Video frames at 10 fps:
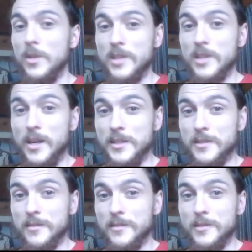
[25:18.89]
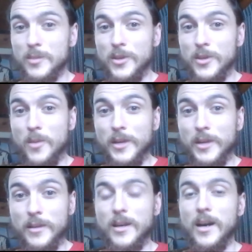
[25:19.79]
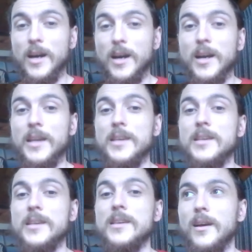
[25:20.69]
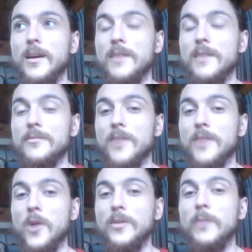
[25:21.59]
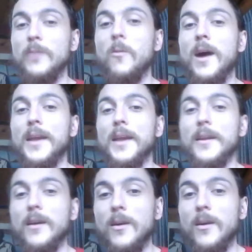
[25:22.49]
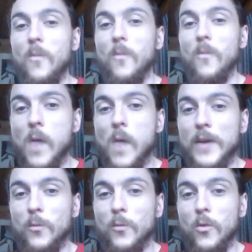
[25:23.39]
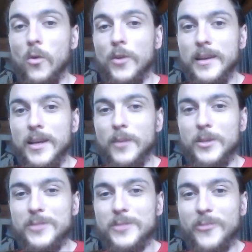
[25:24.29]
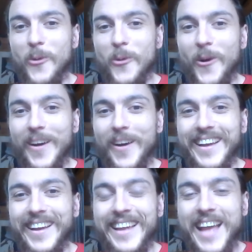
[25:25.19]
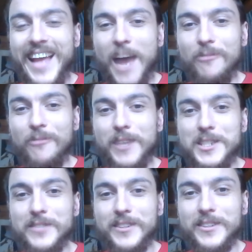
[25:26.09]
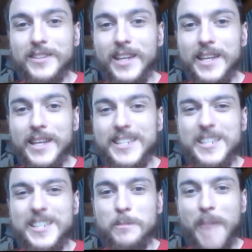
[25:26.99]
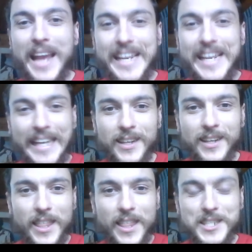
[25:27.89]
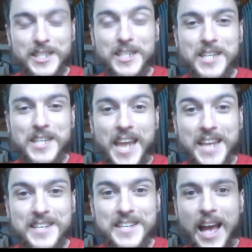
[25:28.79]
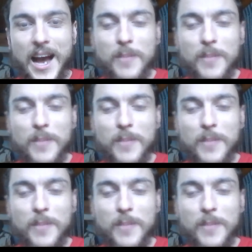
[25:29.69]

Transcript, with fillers: nice to be nominated. I have only won one award. It was for a festival in Spain that I didn't attend. I